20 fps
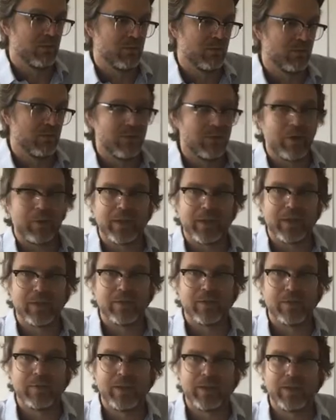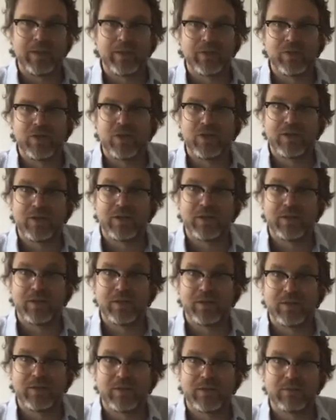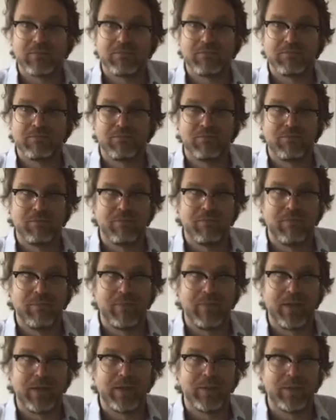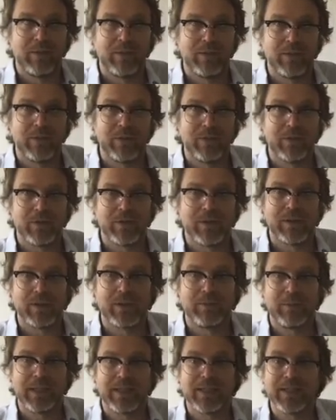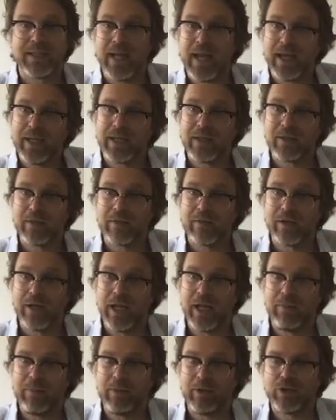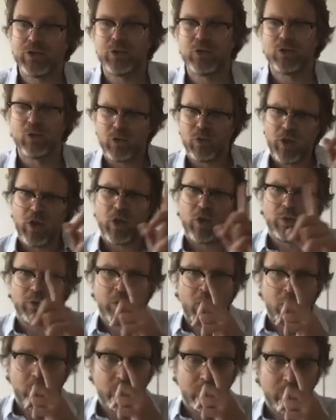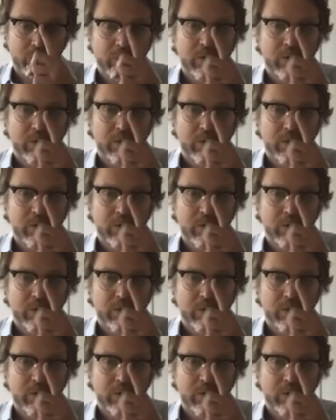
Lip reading: what are we going to do about the atrocities? They were spectacular in amplitude, although, note,